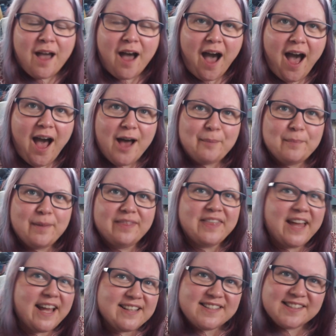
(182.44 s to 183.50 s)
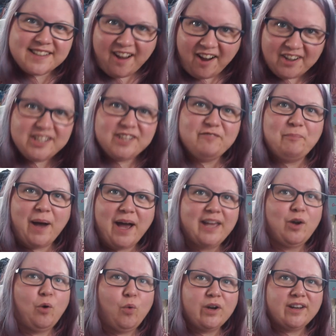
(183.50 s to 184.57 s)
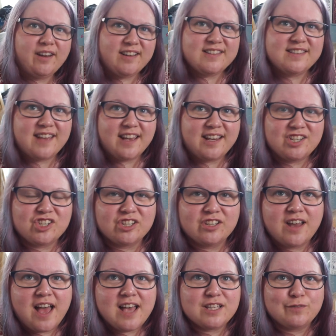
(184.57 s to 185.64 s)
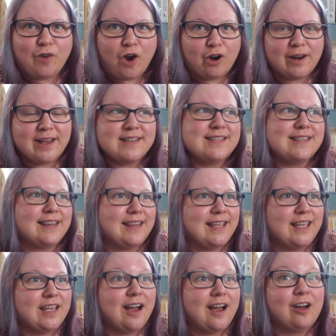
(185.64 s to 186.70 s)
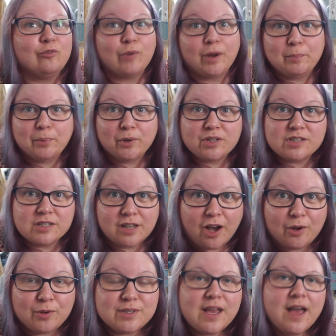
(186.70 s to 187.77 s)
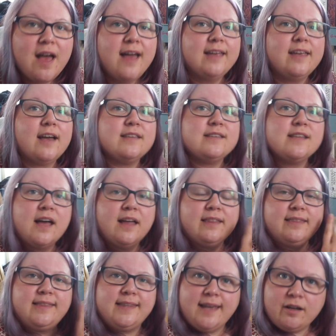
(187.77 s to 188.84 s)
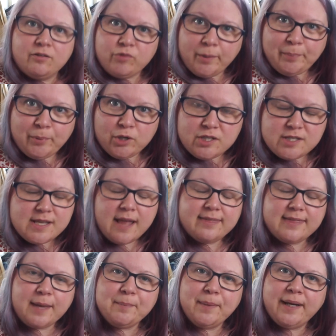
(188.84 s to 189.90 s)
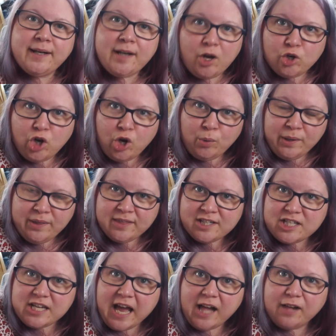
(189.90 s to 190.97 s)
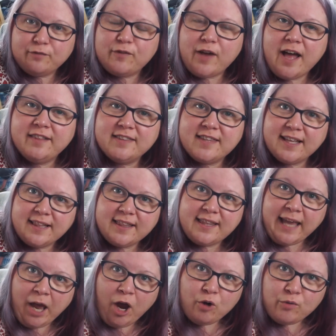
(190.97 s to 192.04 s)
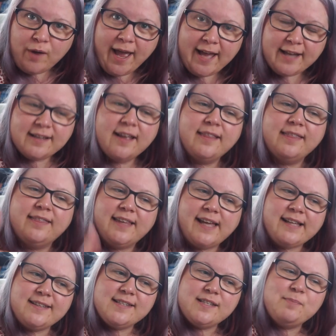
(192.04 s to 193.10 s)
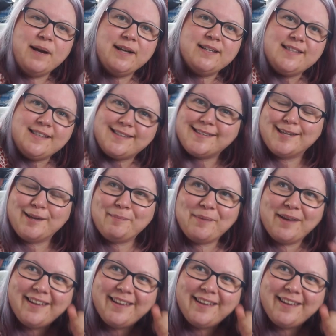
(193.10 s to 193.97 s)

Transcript: um, that's kind of my organization as far as the unread books goes because the unread books, they may not go on the shelf until they are read that is my system.